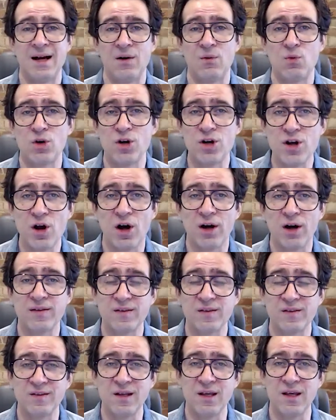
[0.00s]
we're not
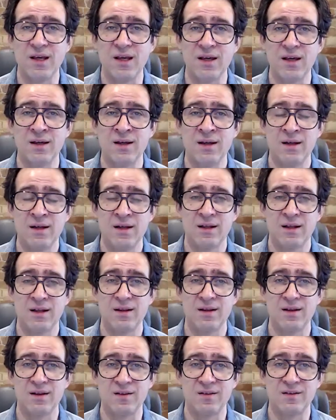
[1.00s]
seeing
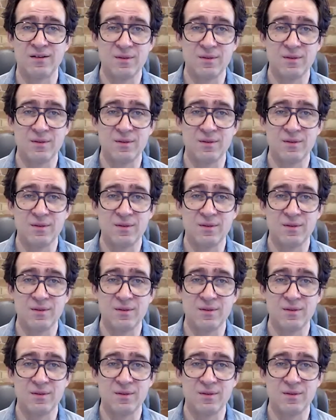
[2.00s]
this